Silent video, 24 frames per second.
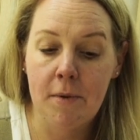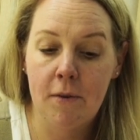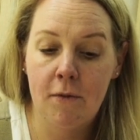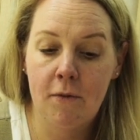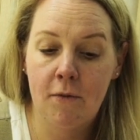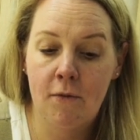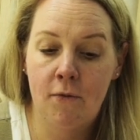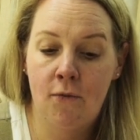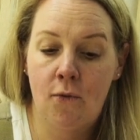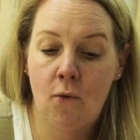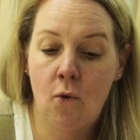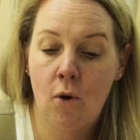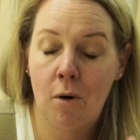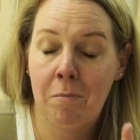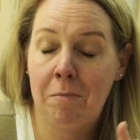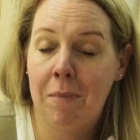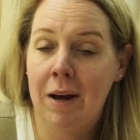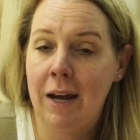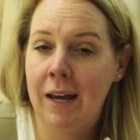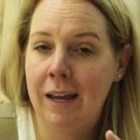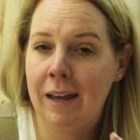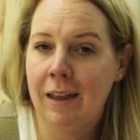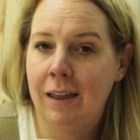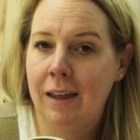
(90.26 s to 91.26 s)
For
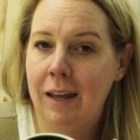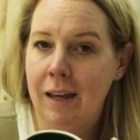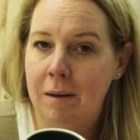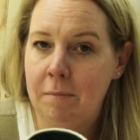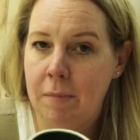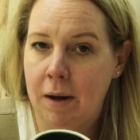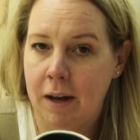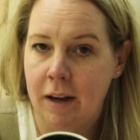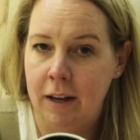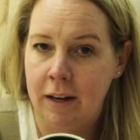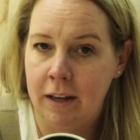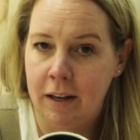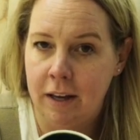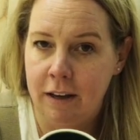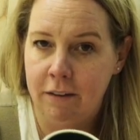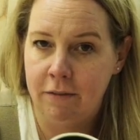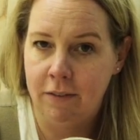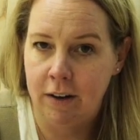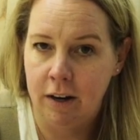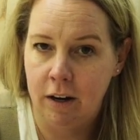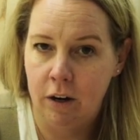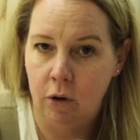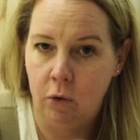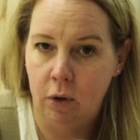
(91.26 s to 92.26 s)
my clay body, I
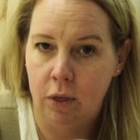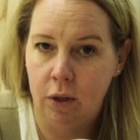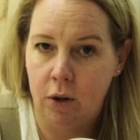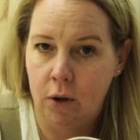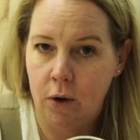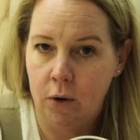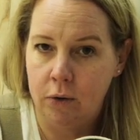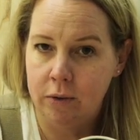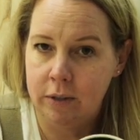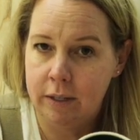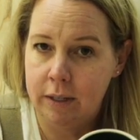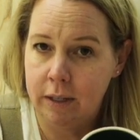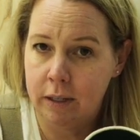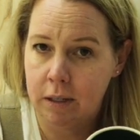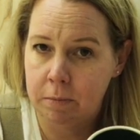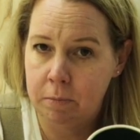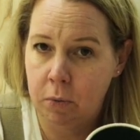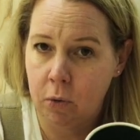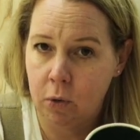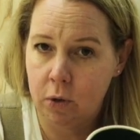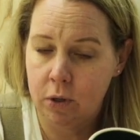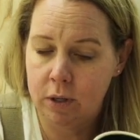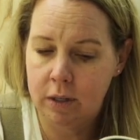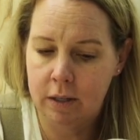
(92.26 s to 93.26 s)
fire with a Cone 6
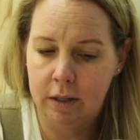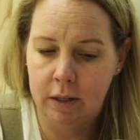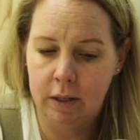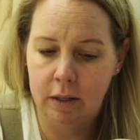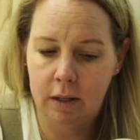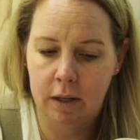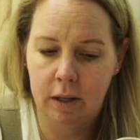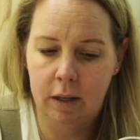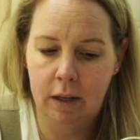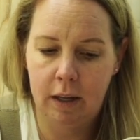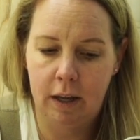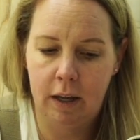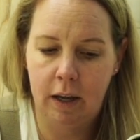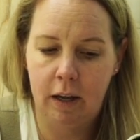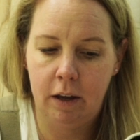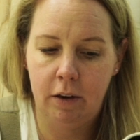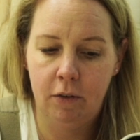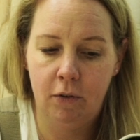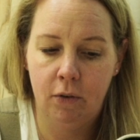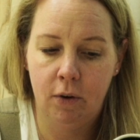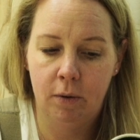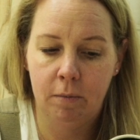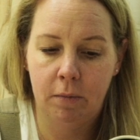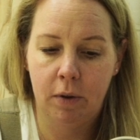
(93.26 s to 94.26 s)
porcelain clay
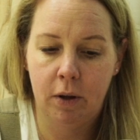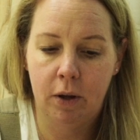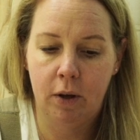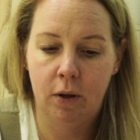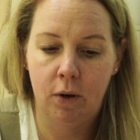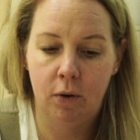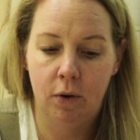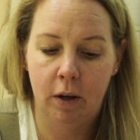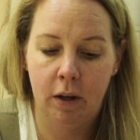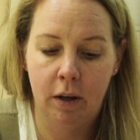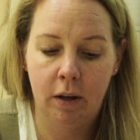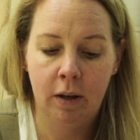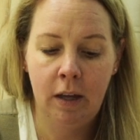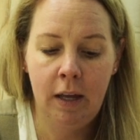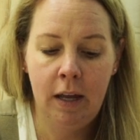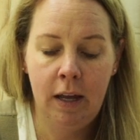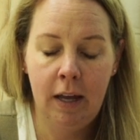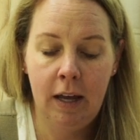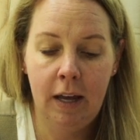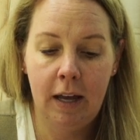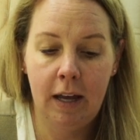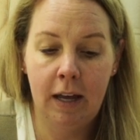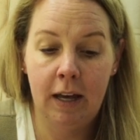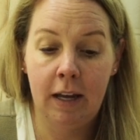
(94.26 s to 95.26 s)
from Laguna,
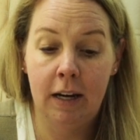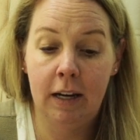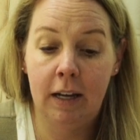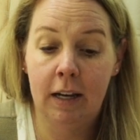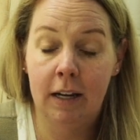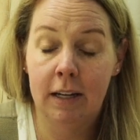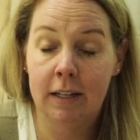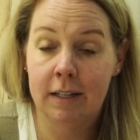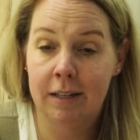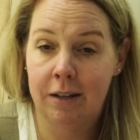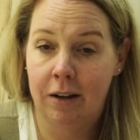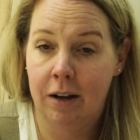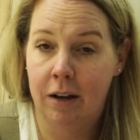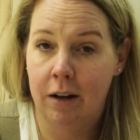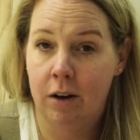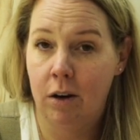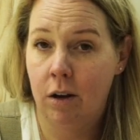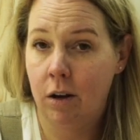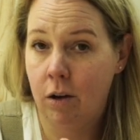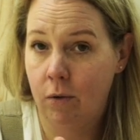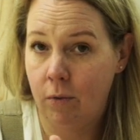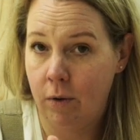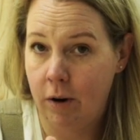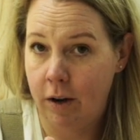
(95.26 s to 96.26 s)
and it is not at
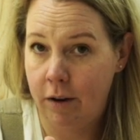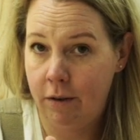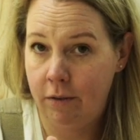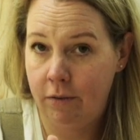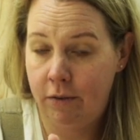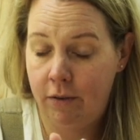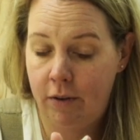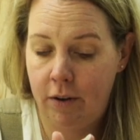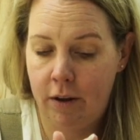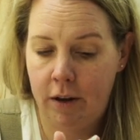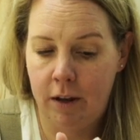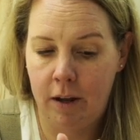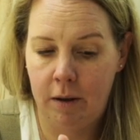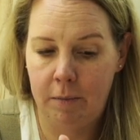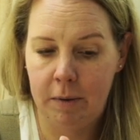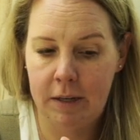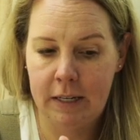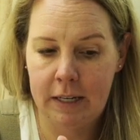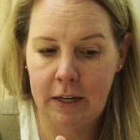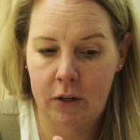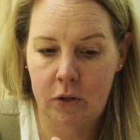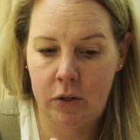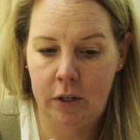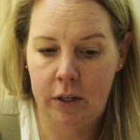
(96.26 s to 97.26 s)
all rough.
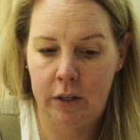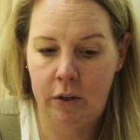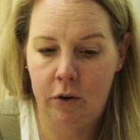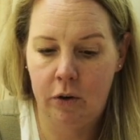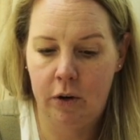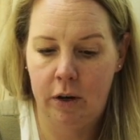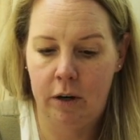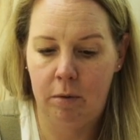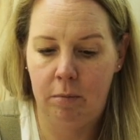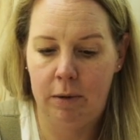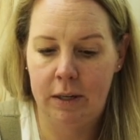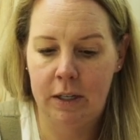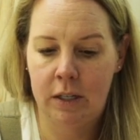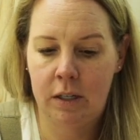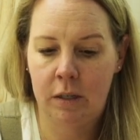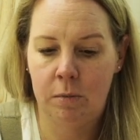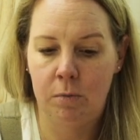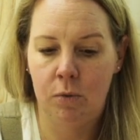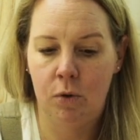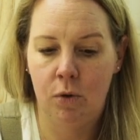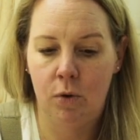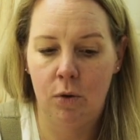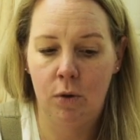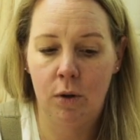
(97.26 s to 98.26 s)
It's actually incredibly
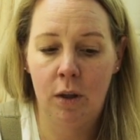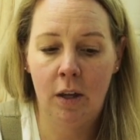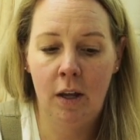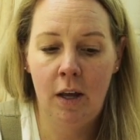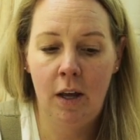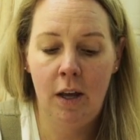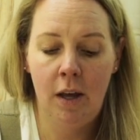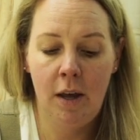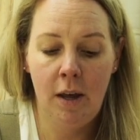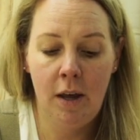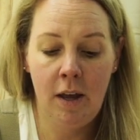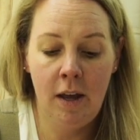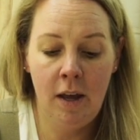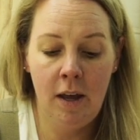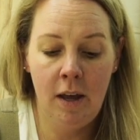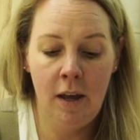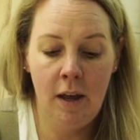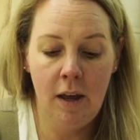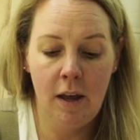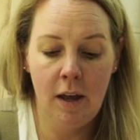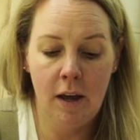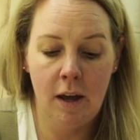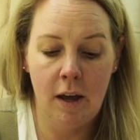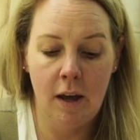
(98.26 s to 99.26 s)
smooth.
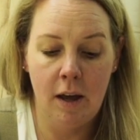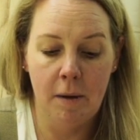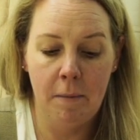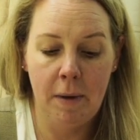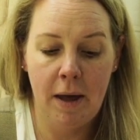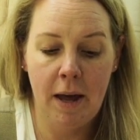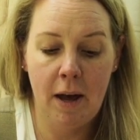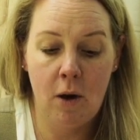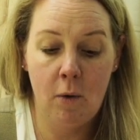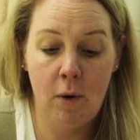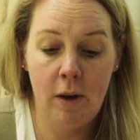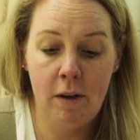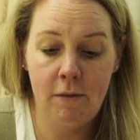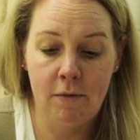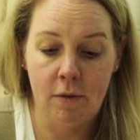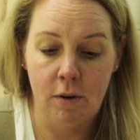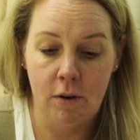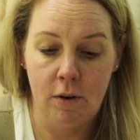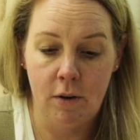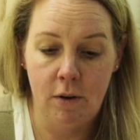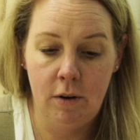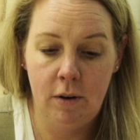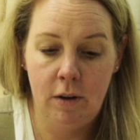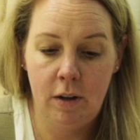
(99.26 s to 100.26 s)

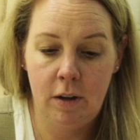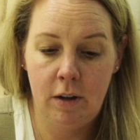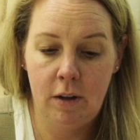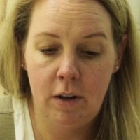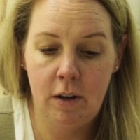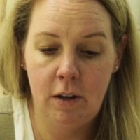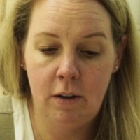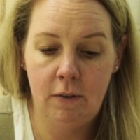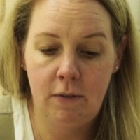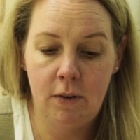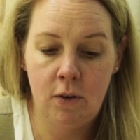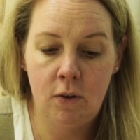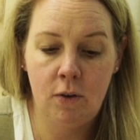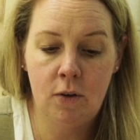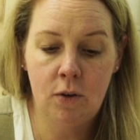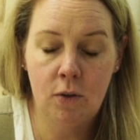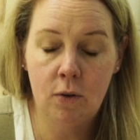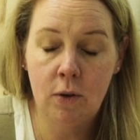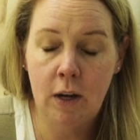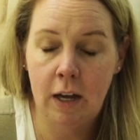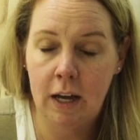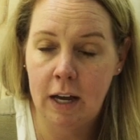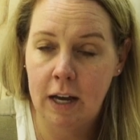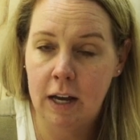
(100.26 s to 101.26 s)
However, if you
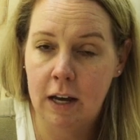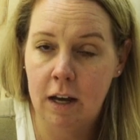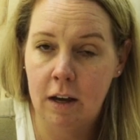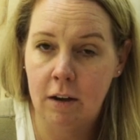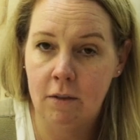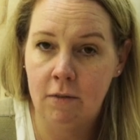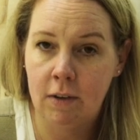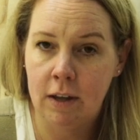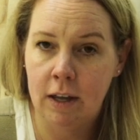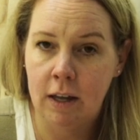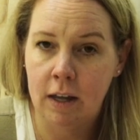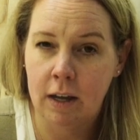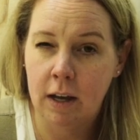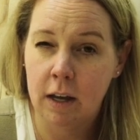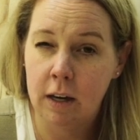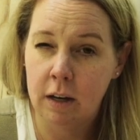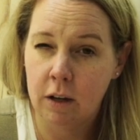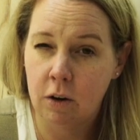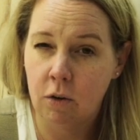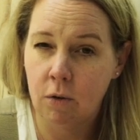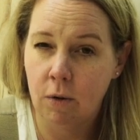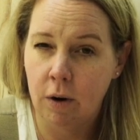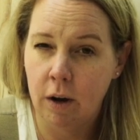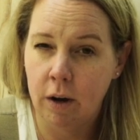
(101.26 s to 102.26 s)
do have a kind
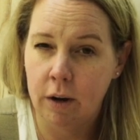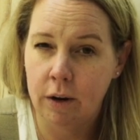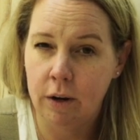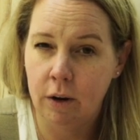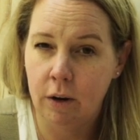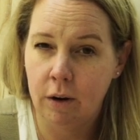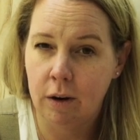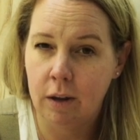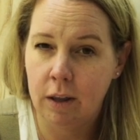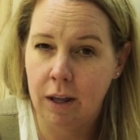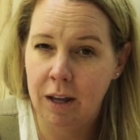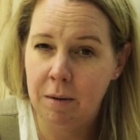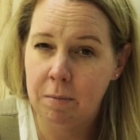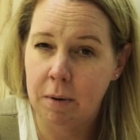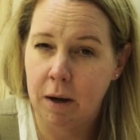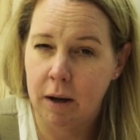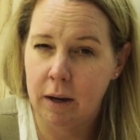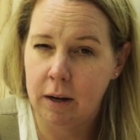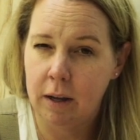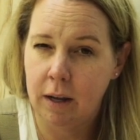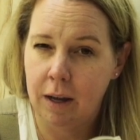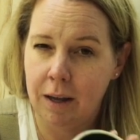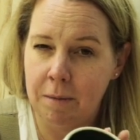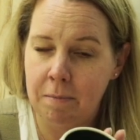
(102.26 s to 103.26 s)
of groggier clay
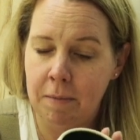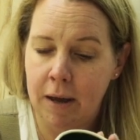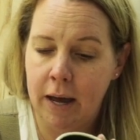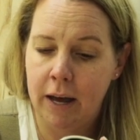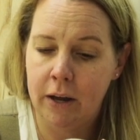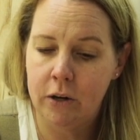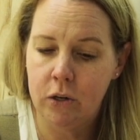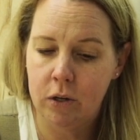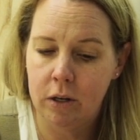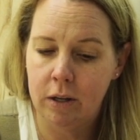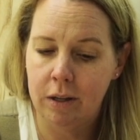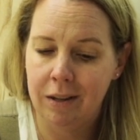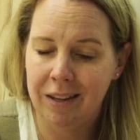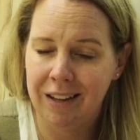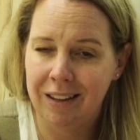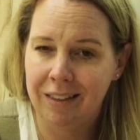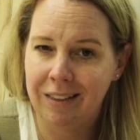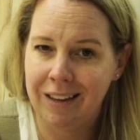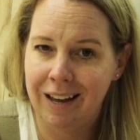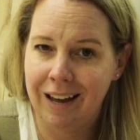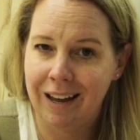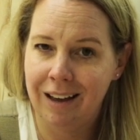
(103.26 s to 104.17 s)
body, I imagine that